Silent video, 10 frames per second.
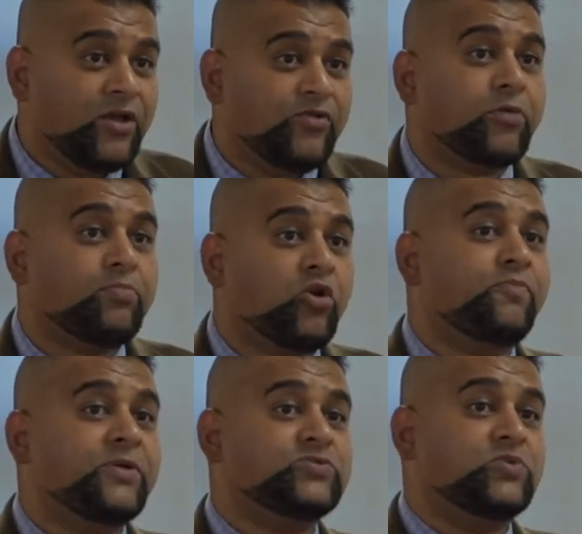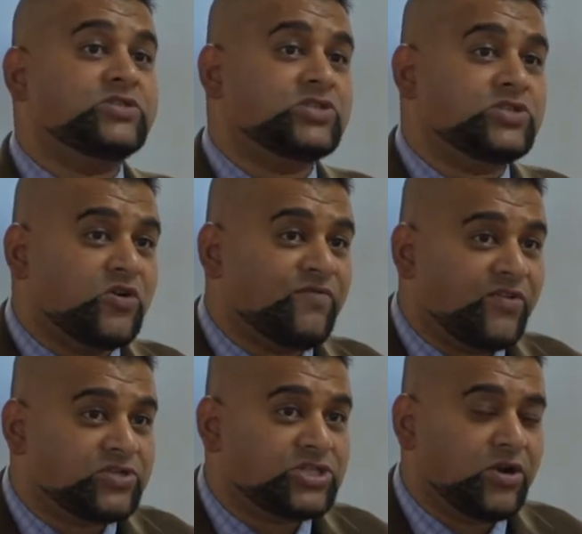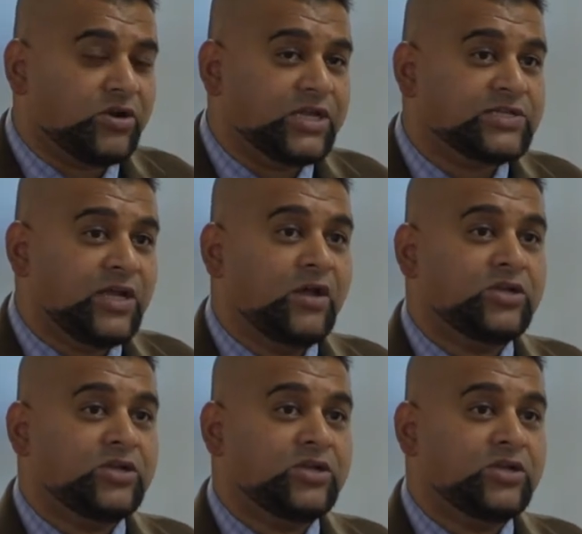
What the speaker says: their purpose was to serve other charities,